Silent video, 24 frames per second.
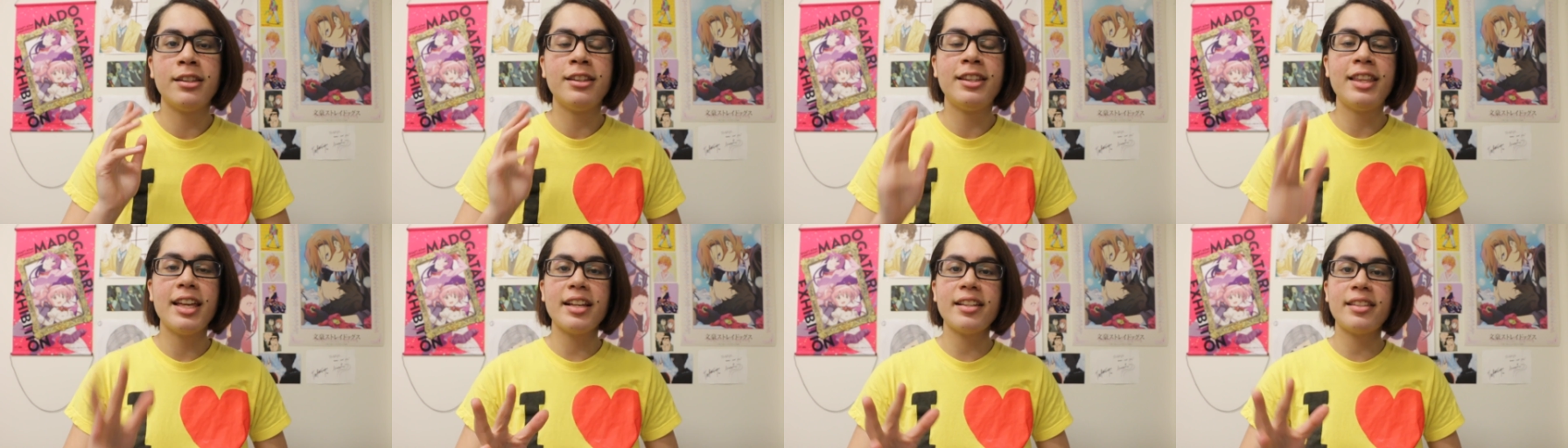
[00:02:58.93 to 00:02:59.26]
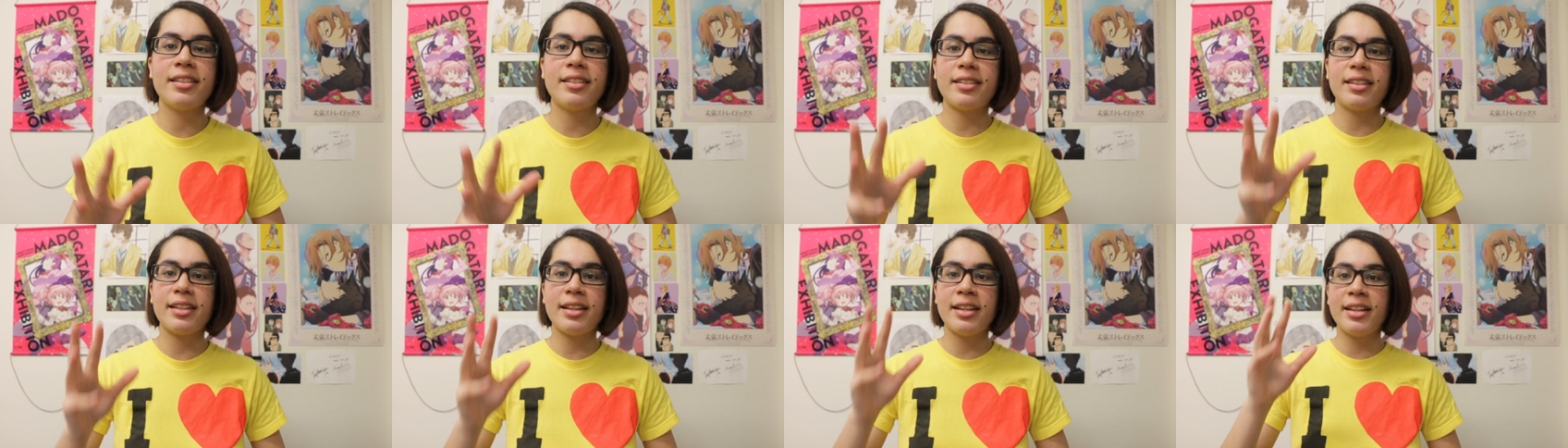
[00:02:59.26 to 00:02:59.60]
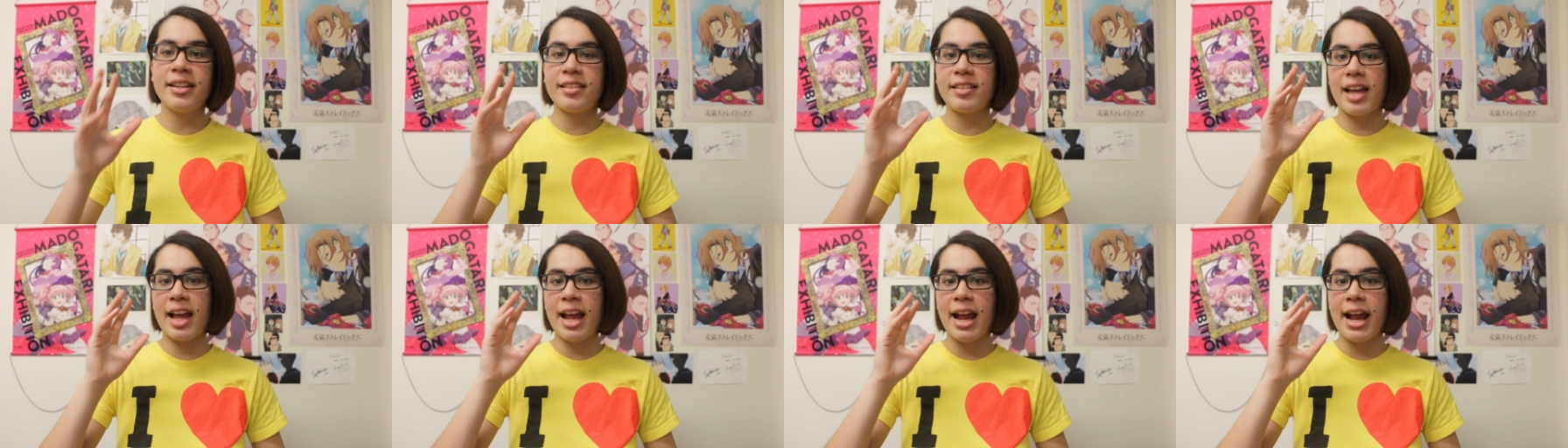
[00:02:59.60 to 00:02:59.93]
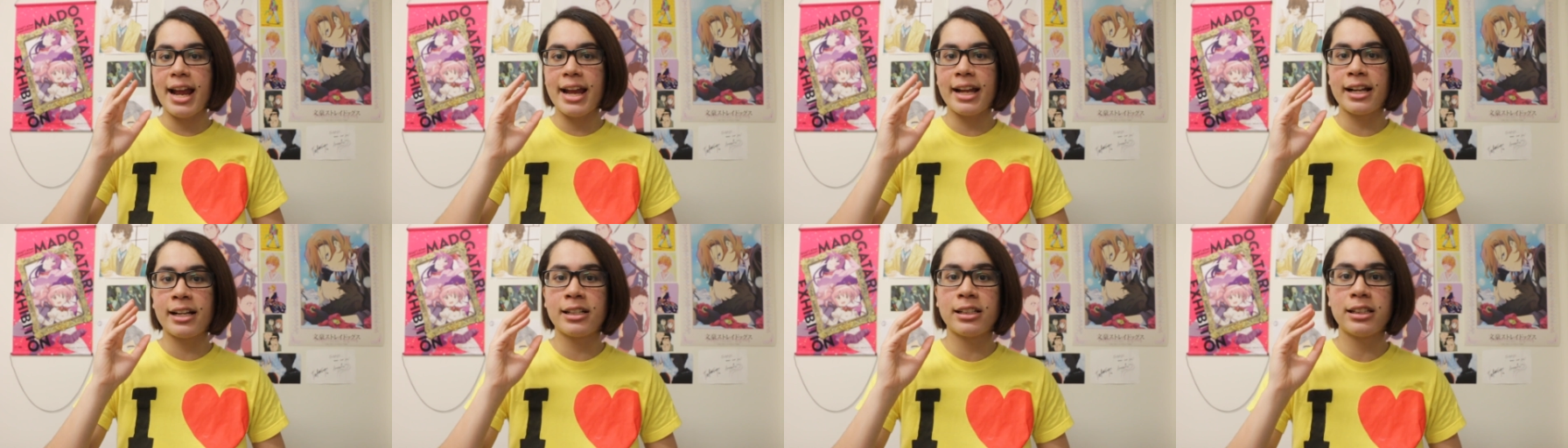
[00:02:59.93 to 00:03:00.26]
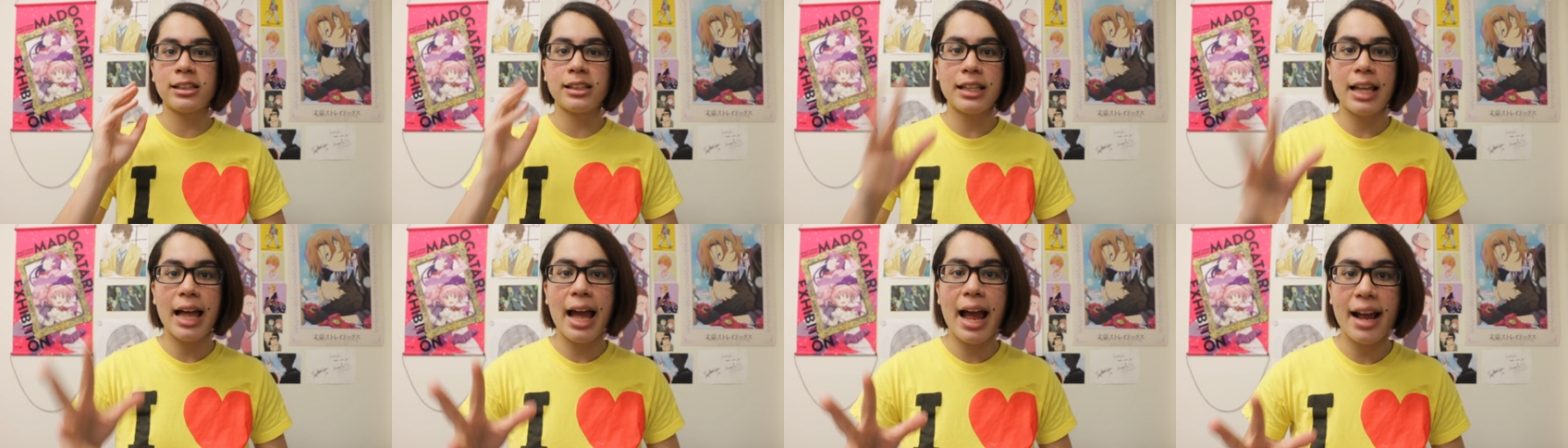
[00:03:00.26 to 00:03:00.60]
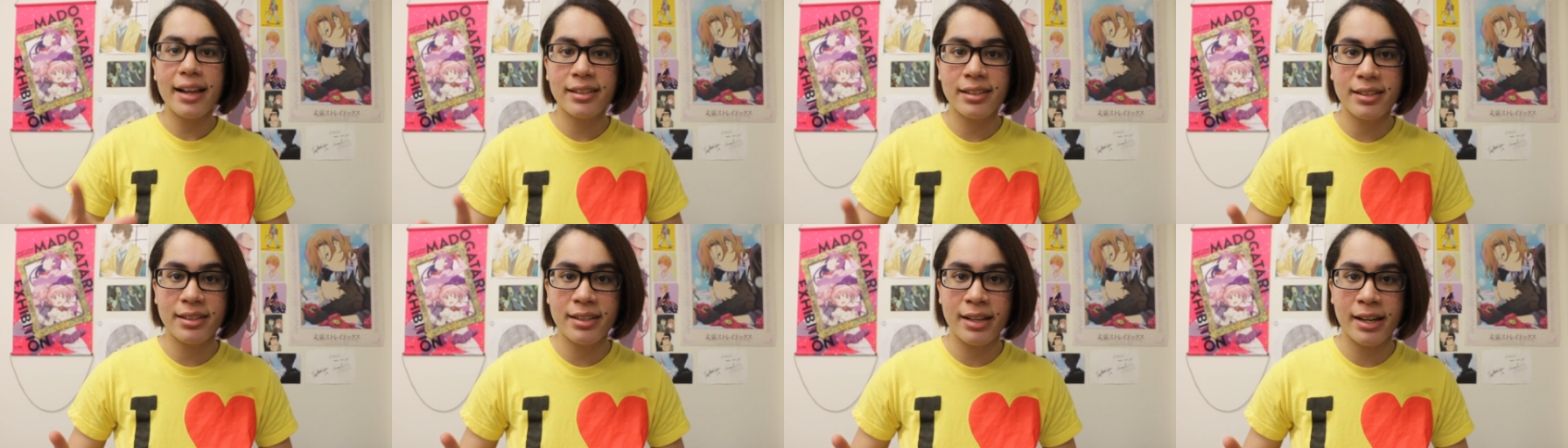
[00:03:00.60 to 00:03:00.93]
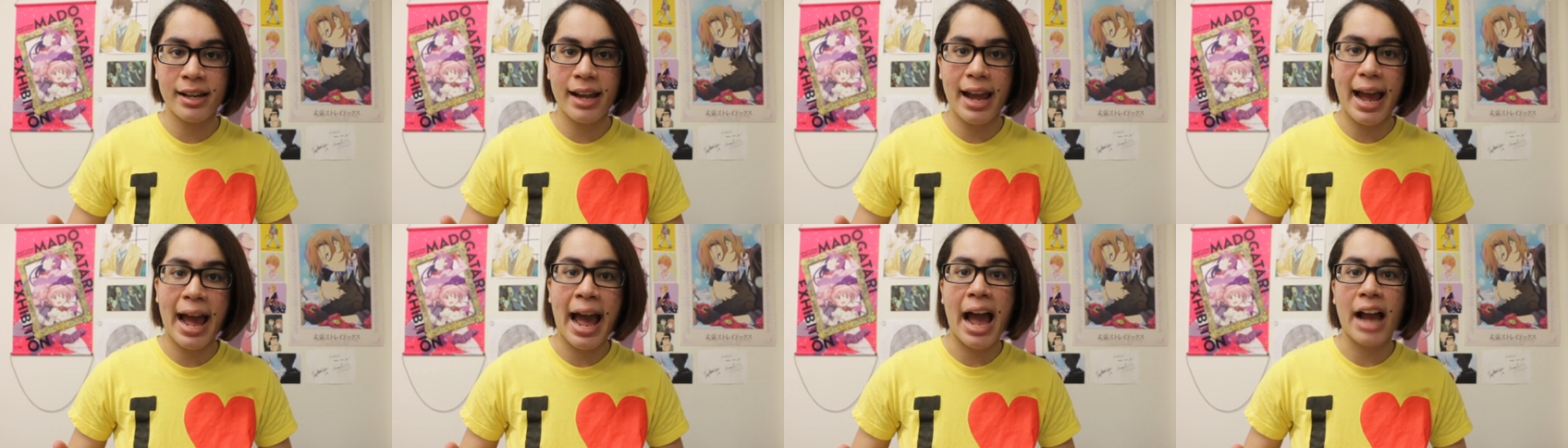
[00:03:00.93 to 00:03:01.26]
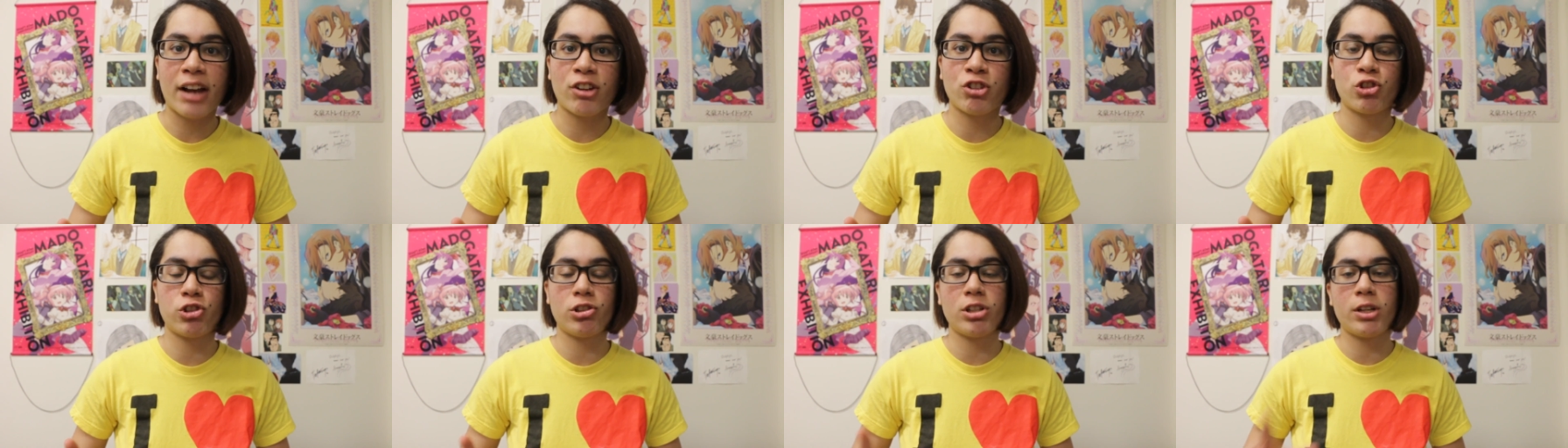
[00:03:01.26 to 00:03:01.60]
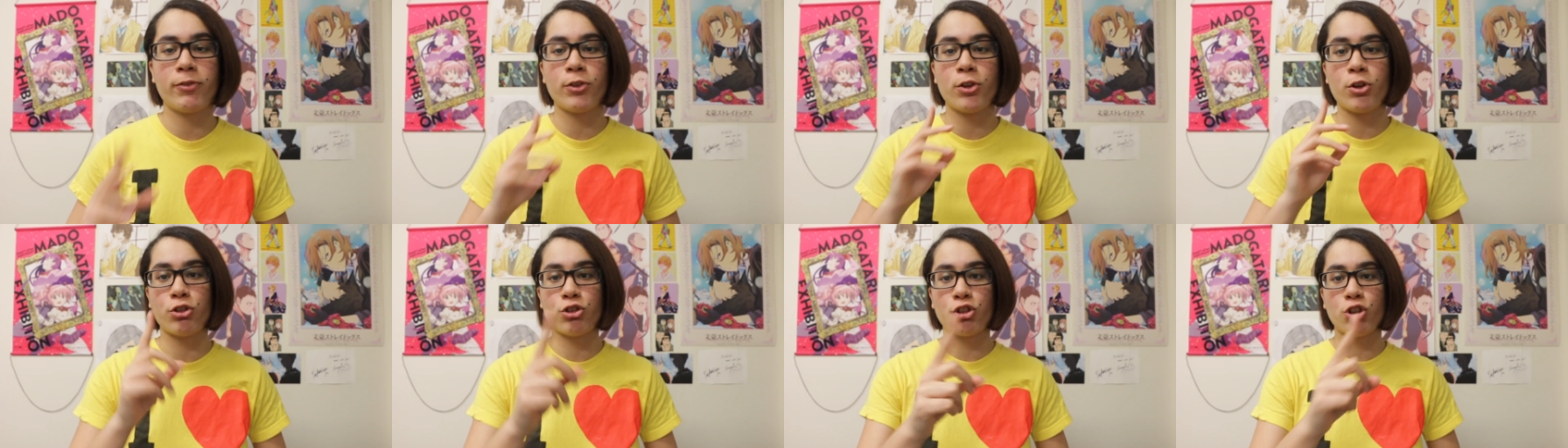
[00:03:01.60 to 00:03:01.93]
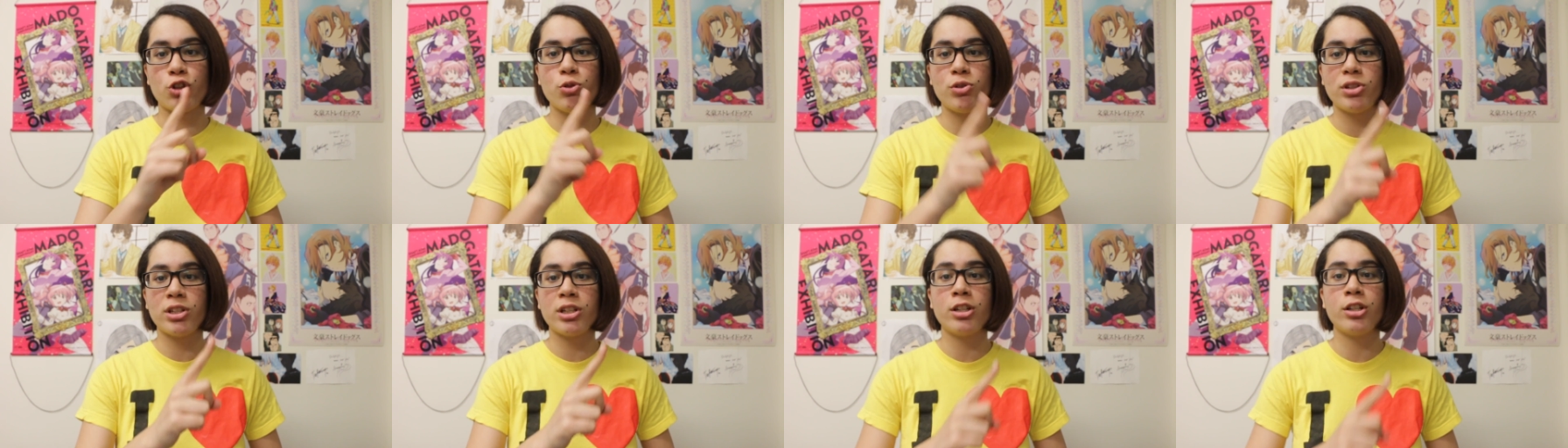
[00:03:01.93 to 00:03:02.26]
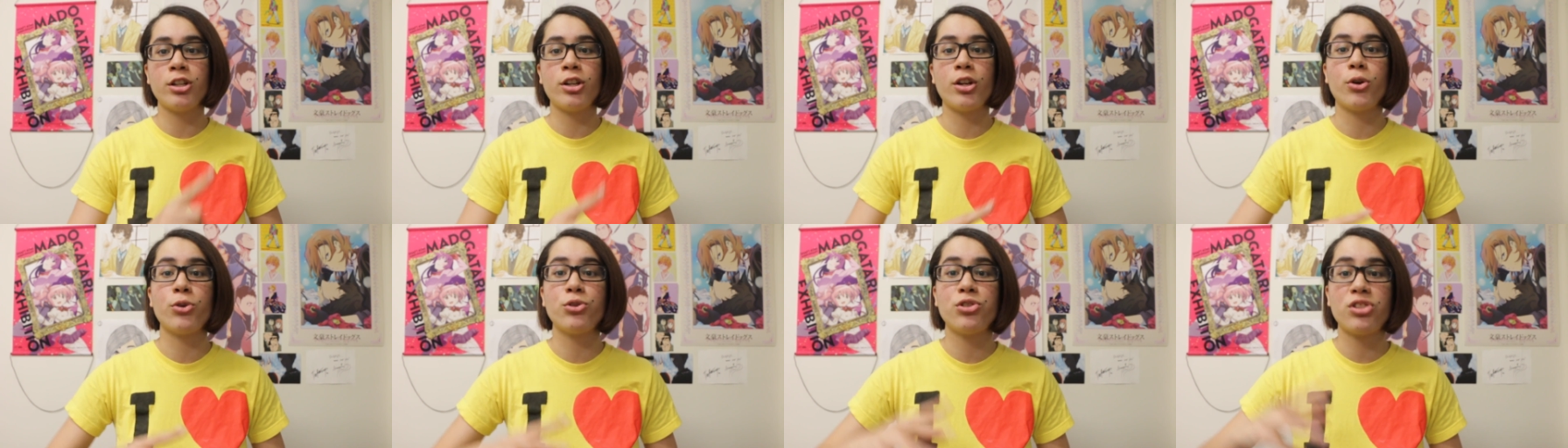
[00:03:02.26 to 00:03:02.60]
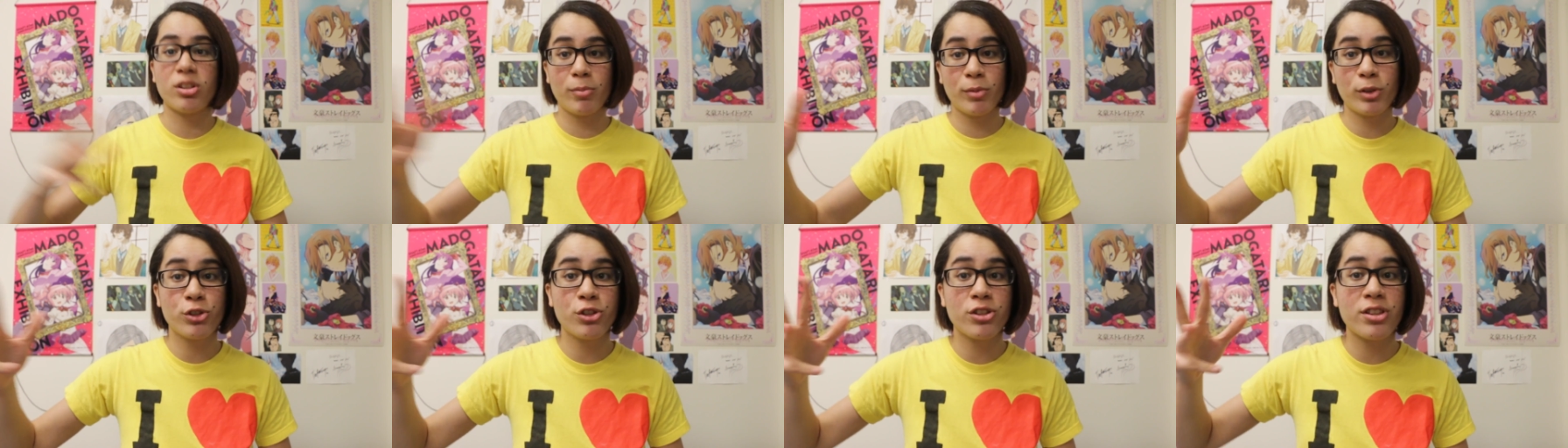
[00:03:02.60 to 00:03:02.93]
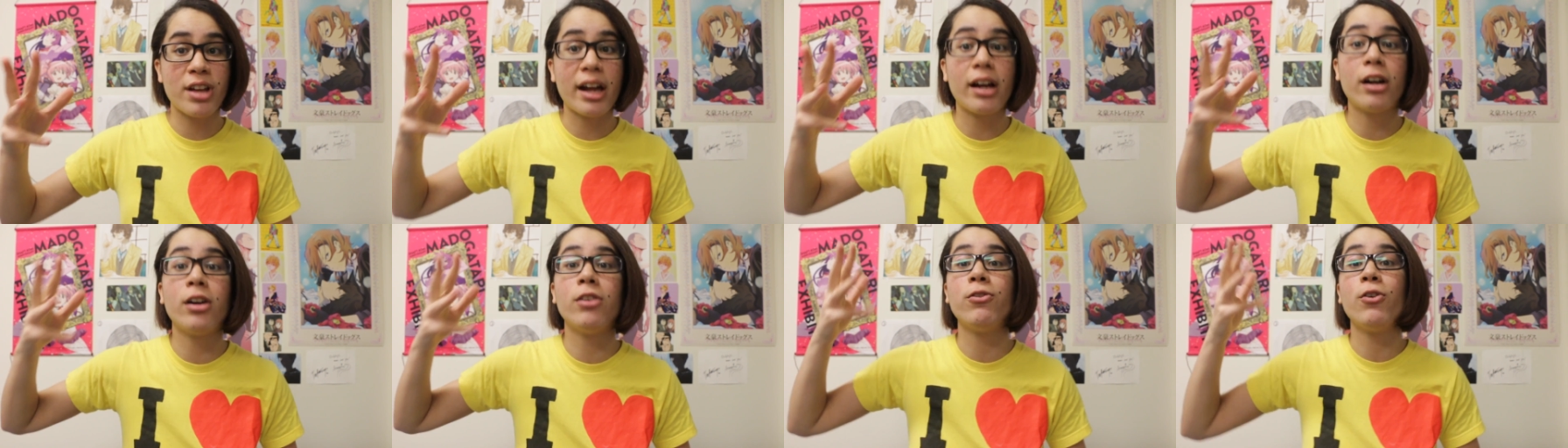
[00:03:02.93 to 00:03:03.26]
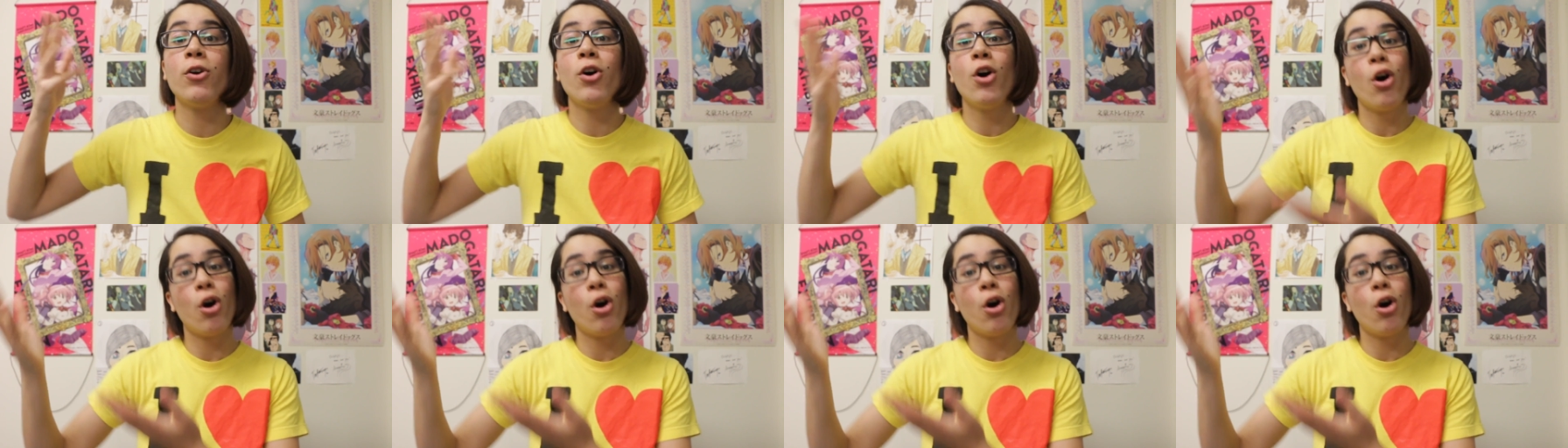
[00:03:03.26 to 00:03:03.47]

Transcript: This is a classic actually, for those of you who didn't know, similar to that of